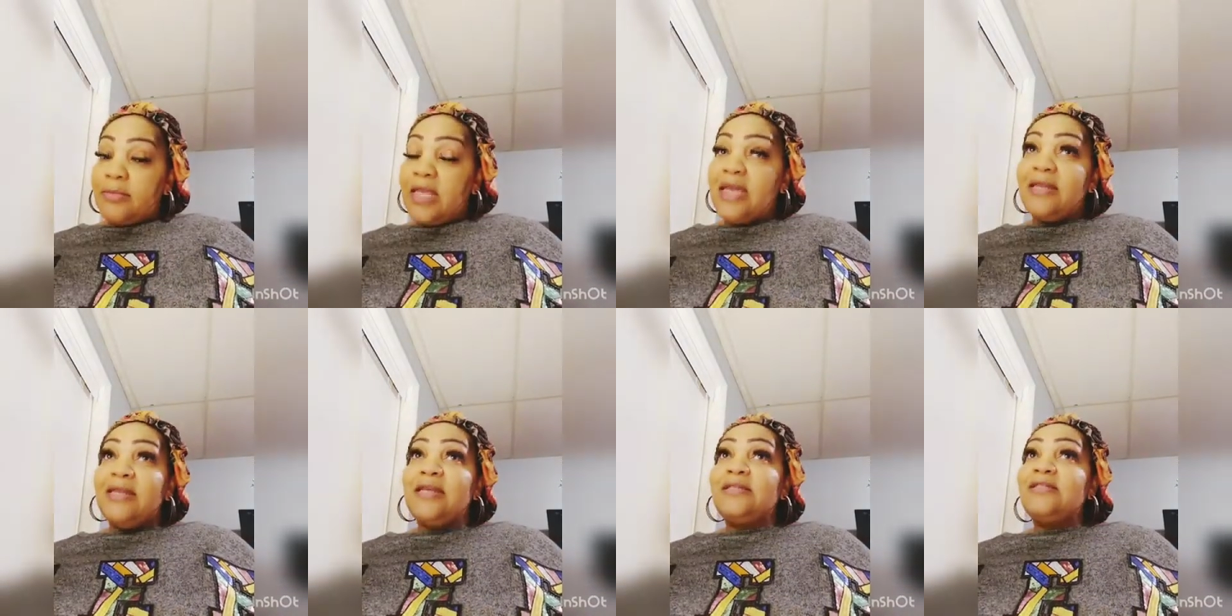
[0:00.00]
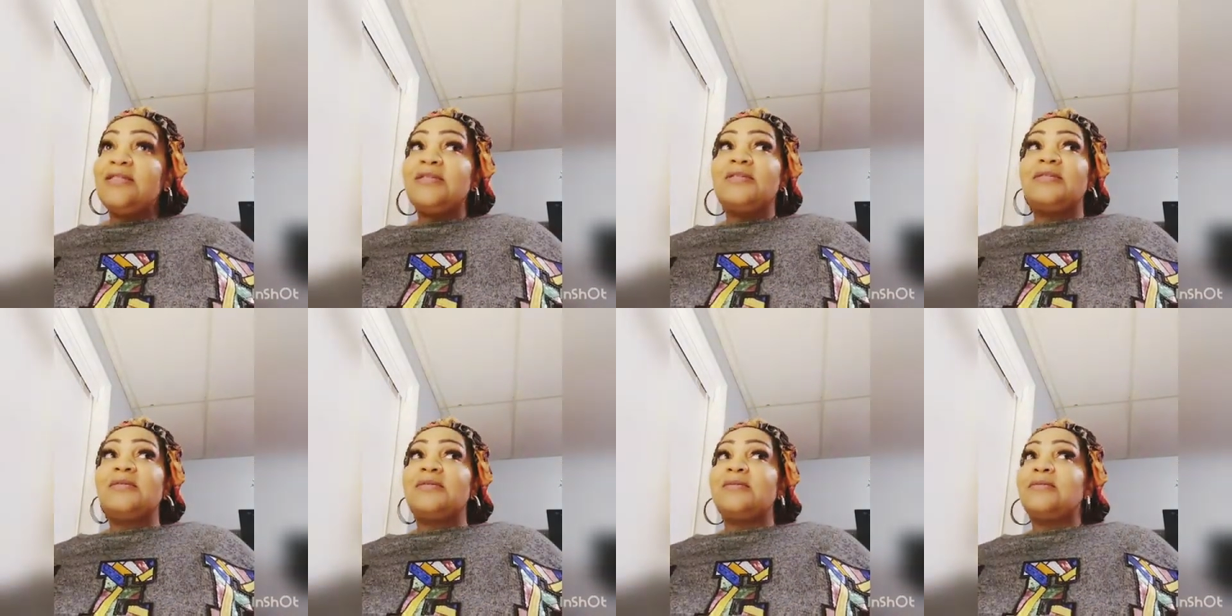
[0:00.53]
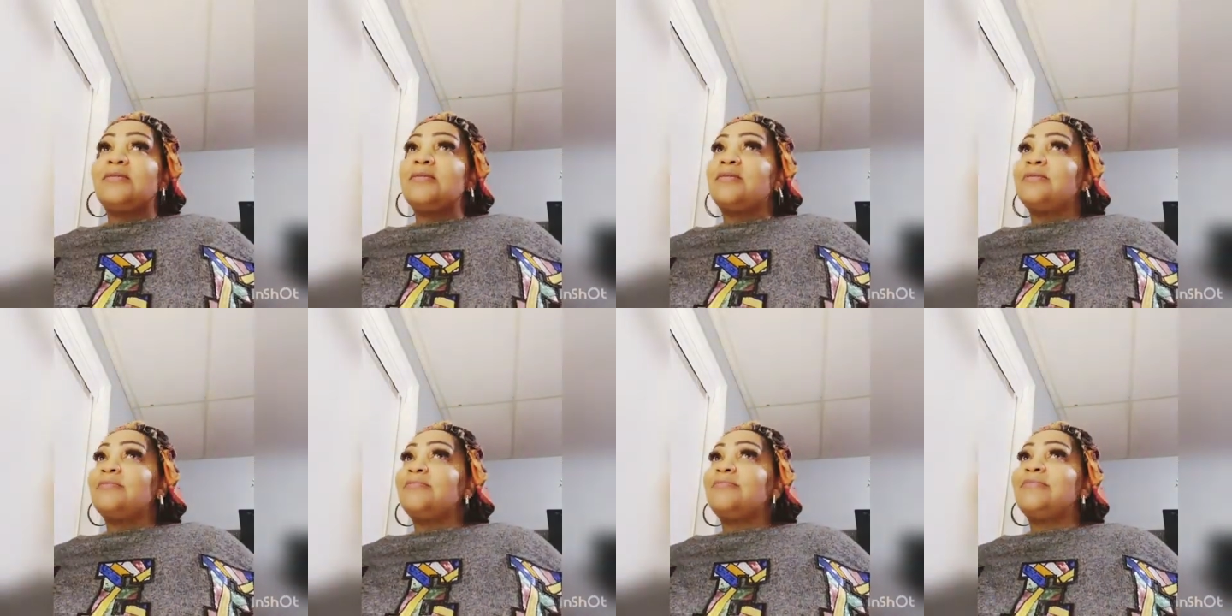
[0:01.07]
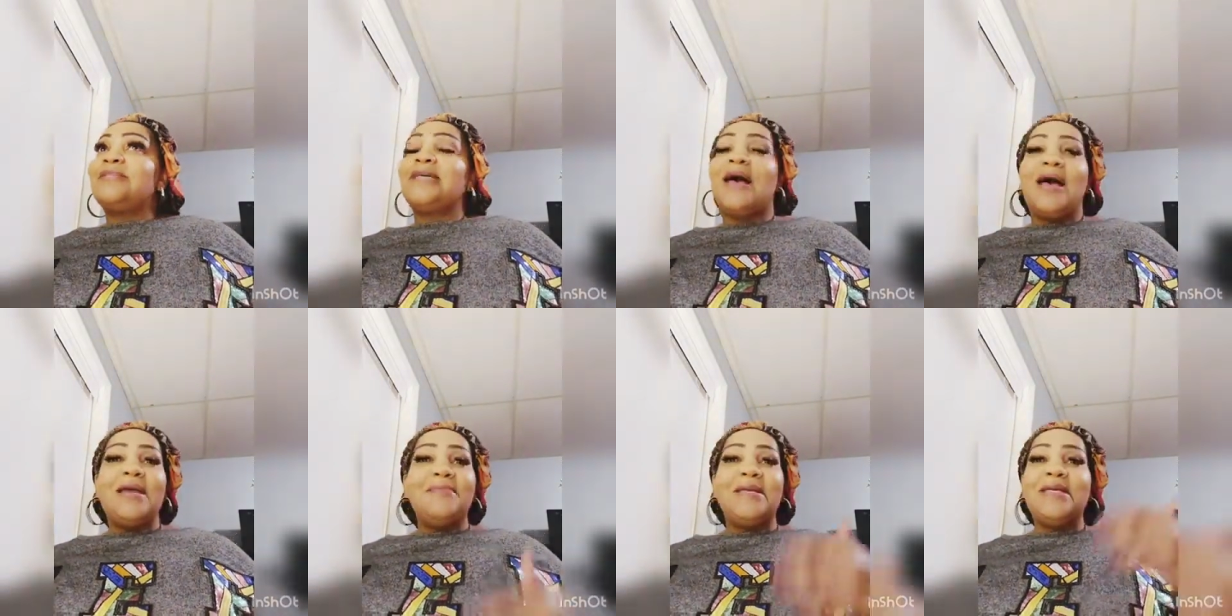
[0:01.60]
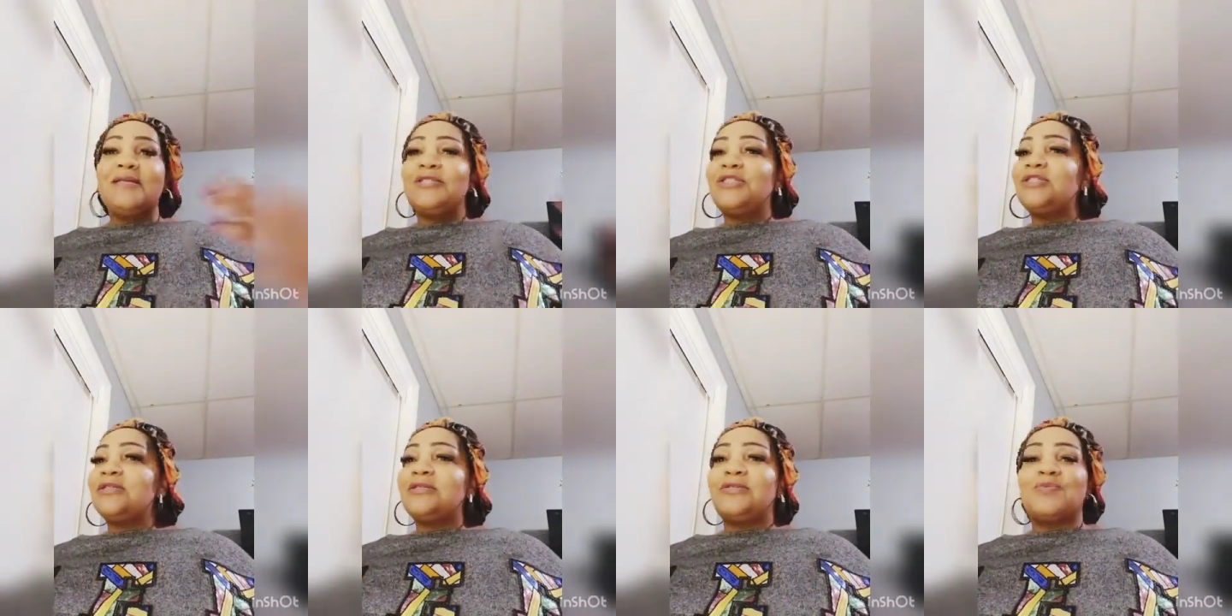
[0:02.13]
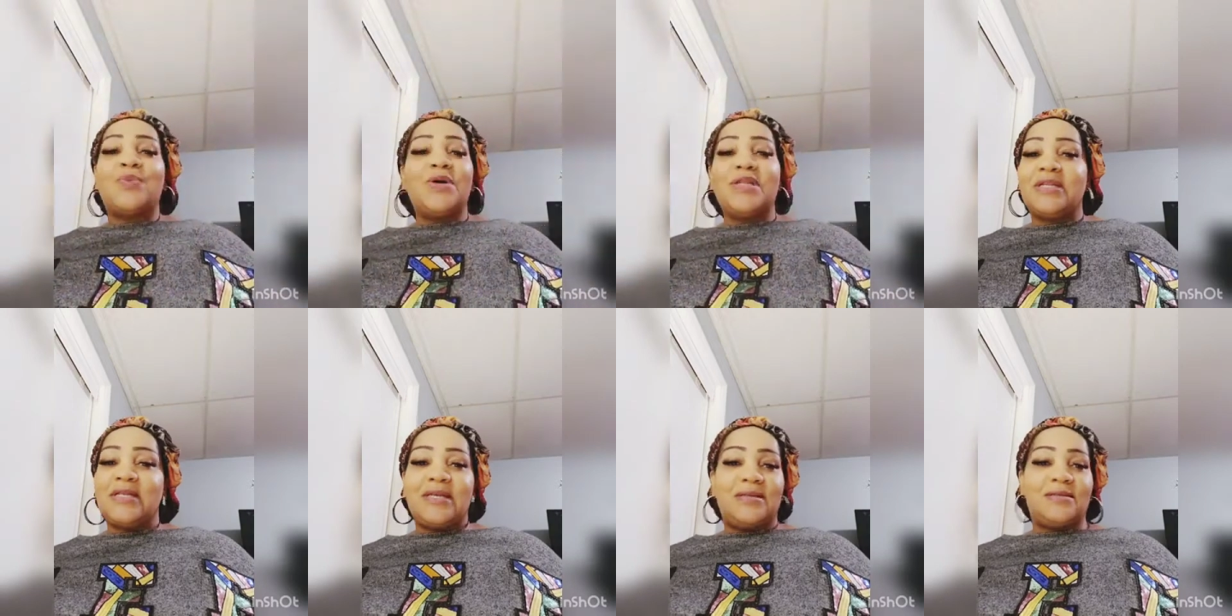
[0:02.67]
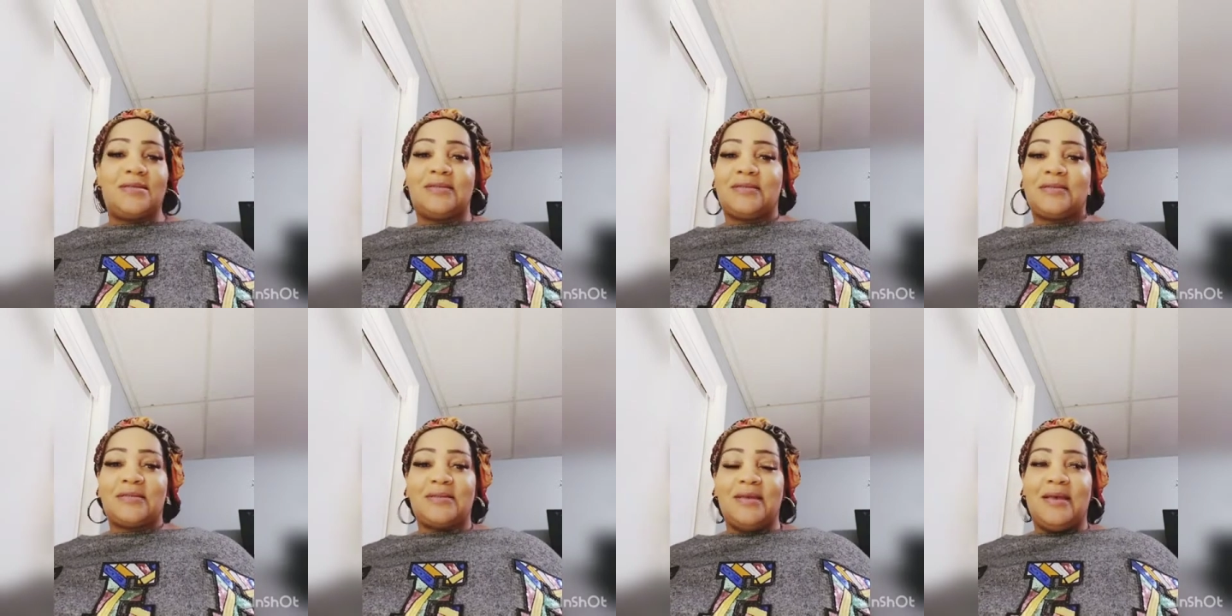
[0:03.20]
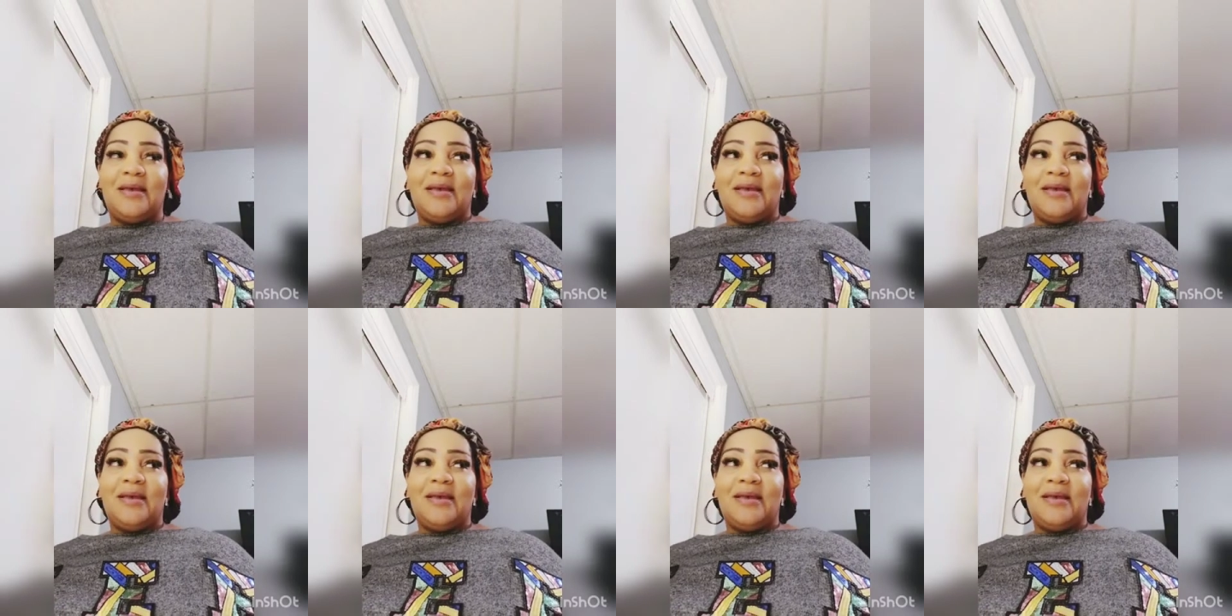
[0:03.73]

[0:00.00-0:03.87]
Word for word: And it's just, timing is just what it is.